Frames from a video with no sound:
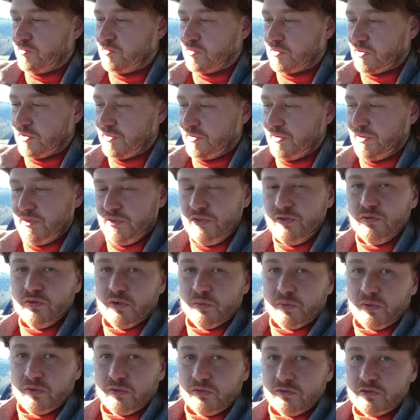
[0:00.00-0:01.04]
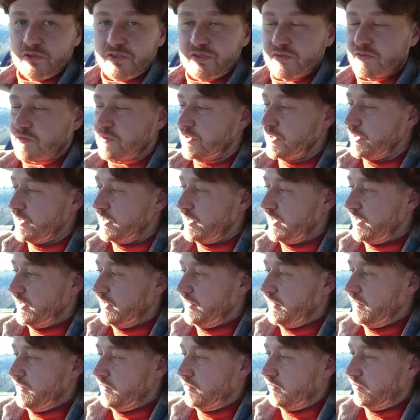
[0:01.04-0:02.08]
for the new upholstery.
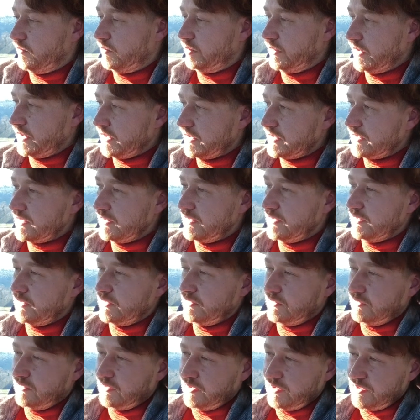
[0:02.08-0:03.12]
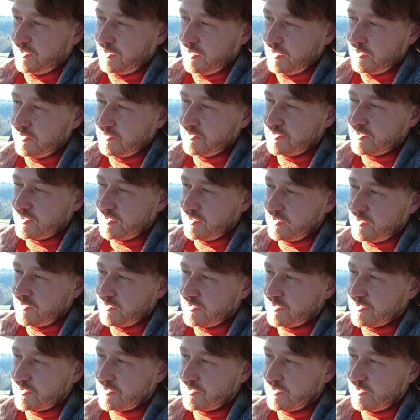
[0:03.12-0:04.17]
But the hint
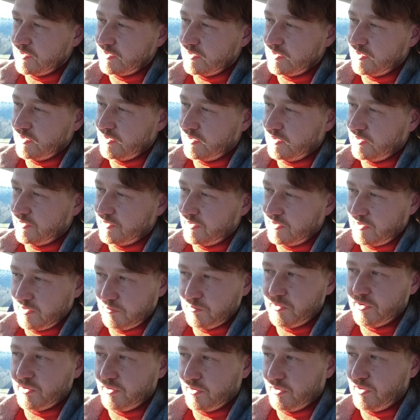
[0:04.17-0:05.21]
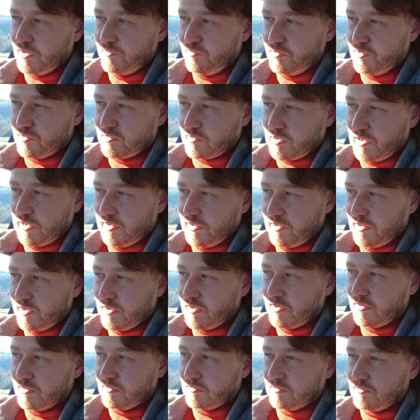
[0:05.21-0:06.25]
is that I'm going to give you right
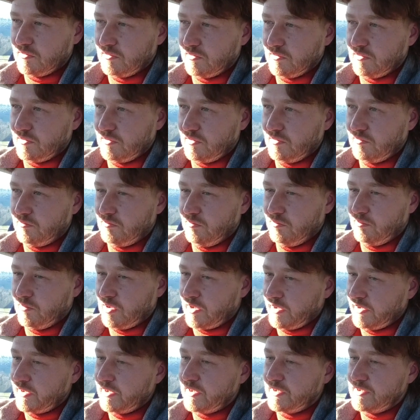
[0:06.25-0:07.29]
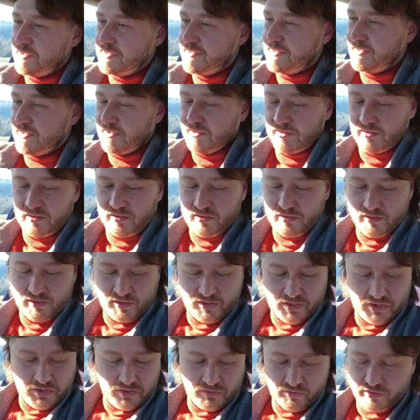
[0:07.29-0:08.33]
now. My idea
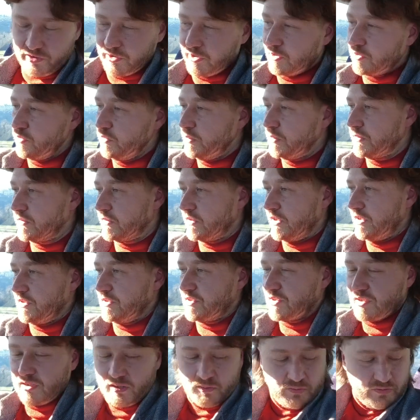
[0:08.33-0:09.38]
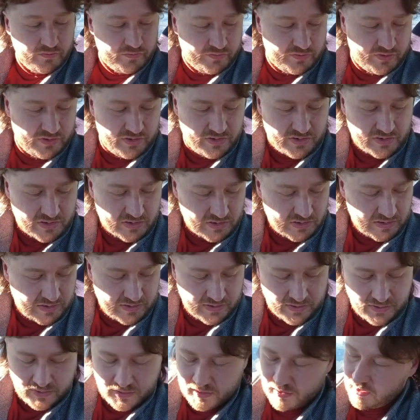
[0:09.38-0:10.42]
is recuperate some of this
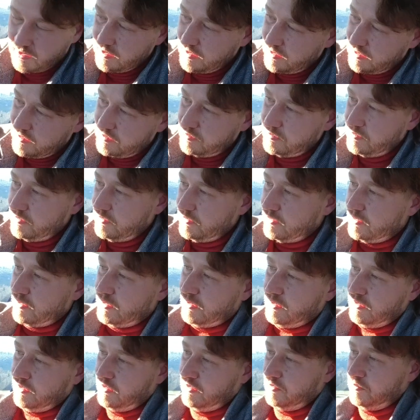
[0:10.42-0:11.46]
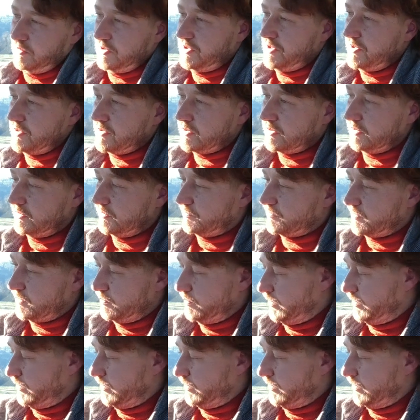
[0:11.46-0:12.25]
material